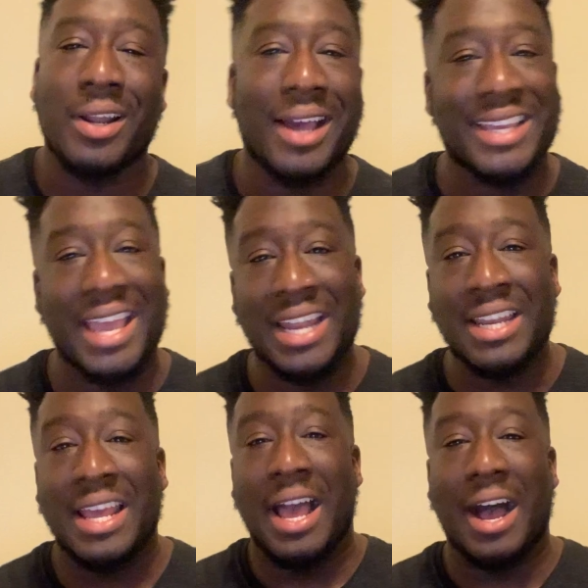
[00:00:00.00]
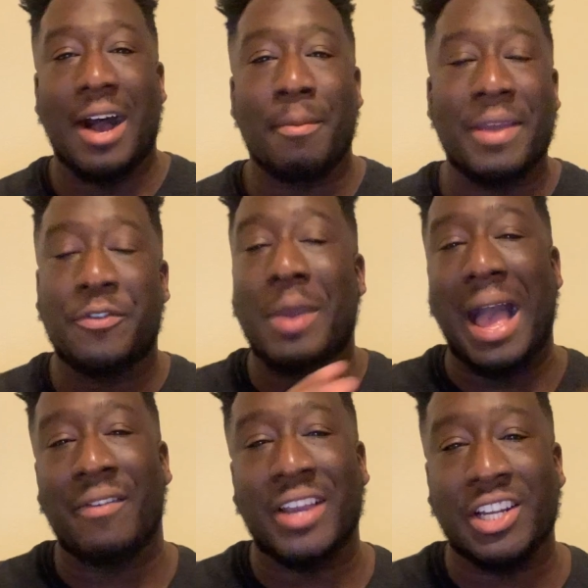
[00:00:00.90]
Again, if you
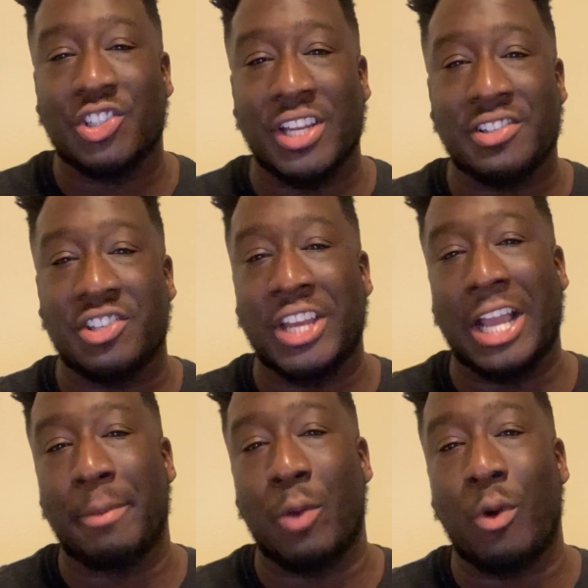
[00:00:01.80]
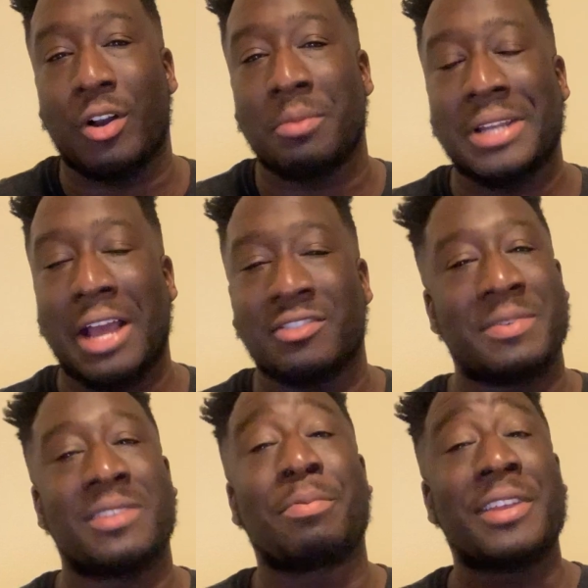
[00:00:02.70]
haven't got a chance to check out my welcome
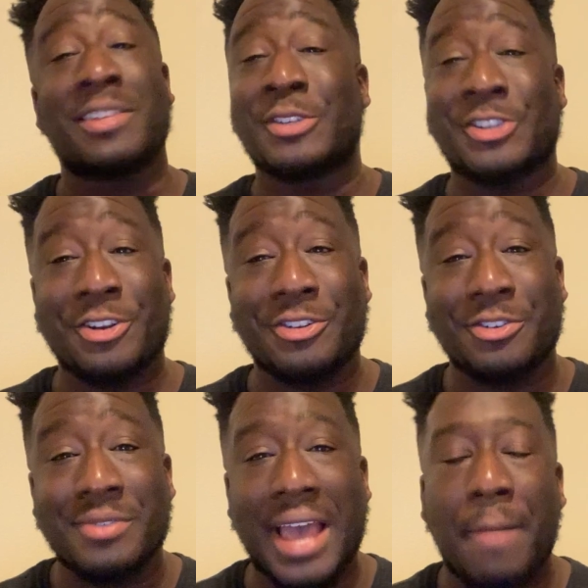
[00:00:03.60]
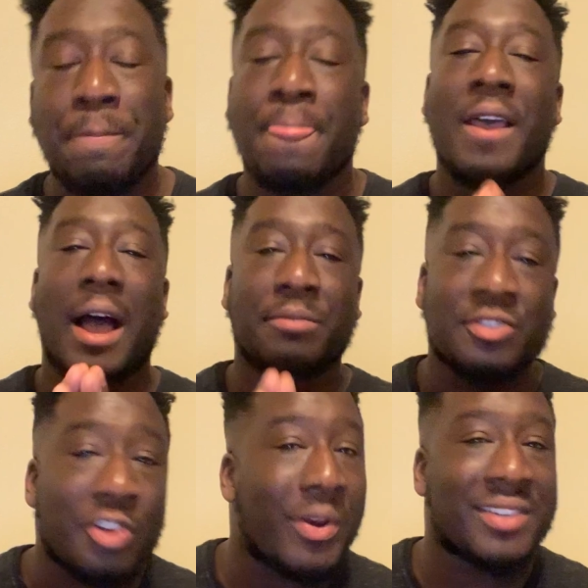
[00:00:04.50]
announcements, please be sure to do that. I'm
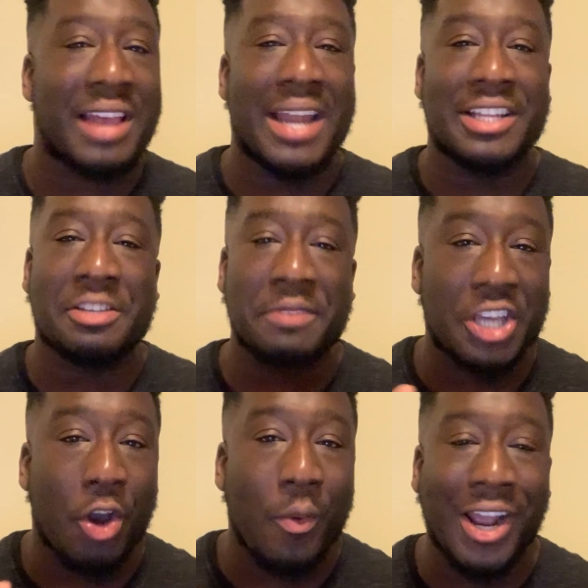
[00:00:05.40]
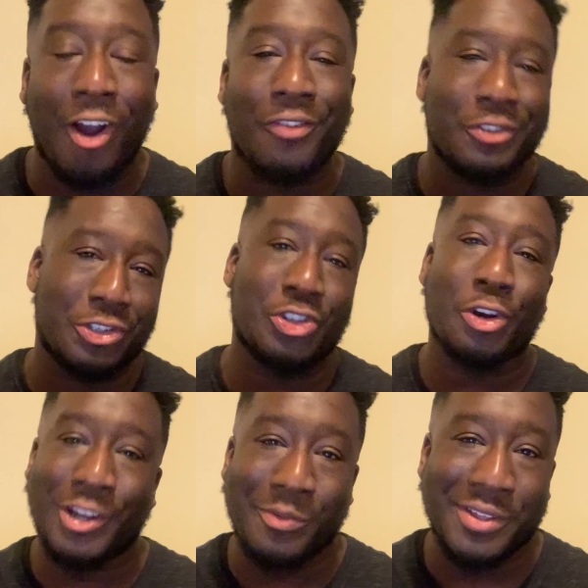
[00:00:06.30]
so excited to be going on this
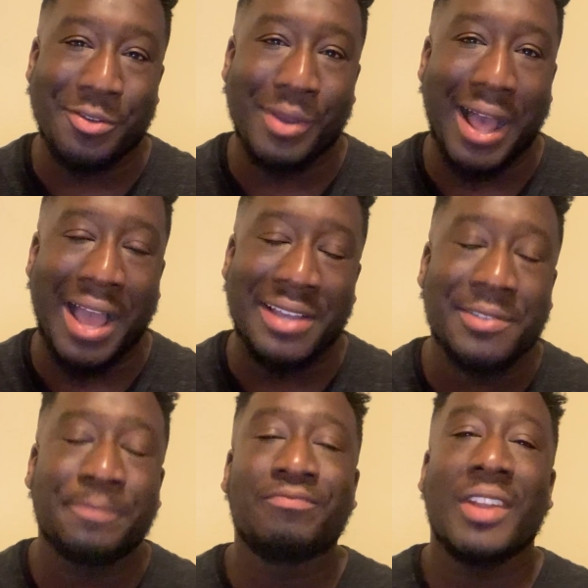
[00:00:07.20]
journey with you guys.